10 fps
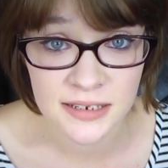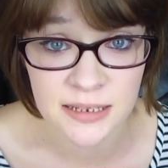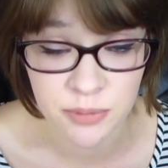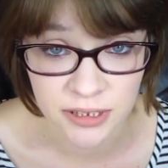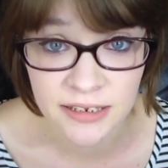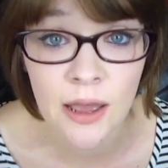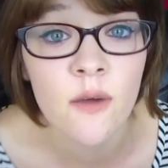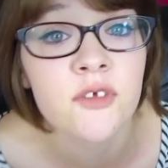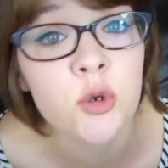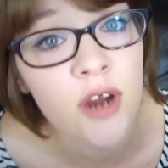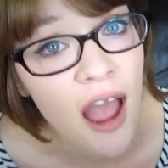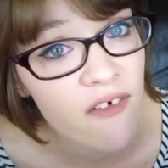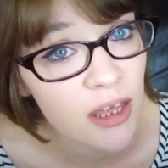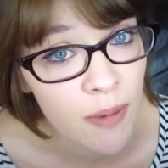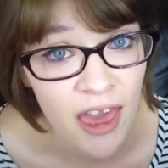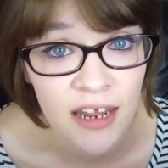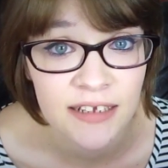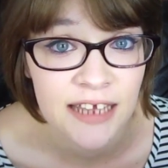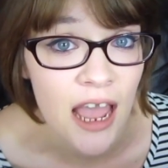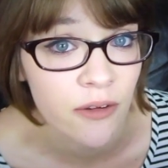deeply. Now if you are having a panic
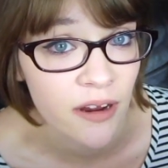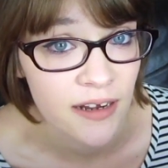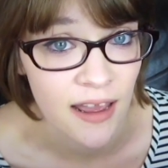attack right